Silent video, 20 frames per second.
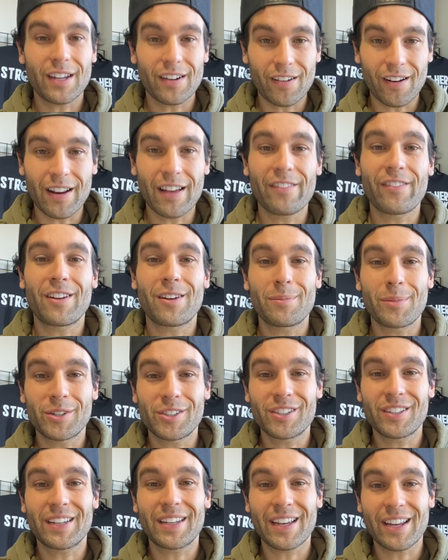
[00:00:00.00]
not having a bunch
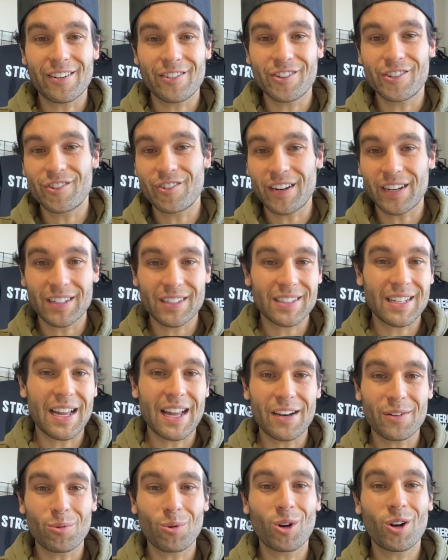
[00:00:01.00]
of like energy drinks
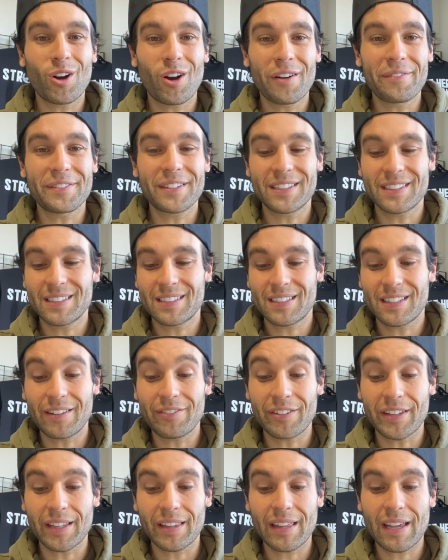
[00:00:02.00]
and or coffees and stuff
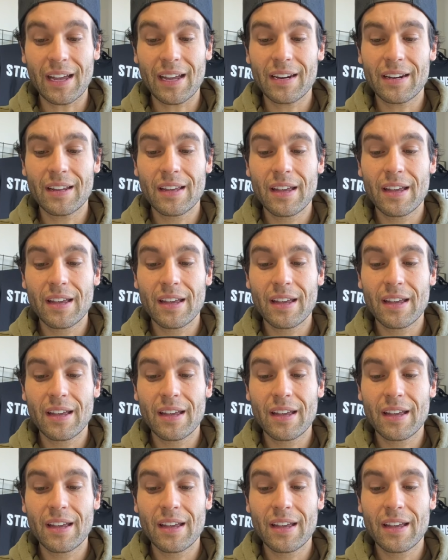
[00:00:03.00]
like that.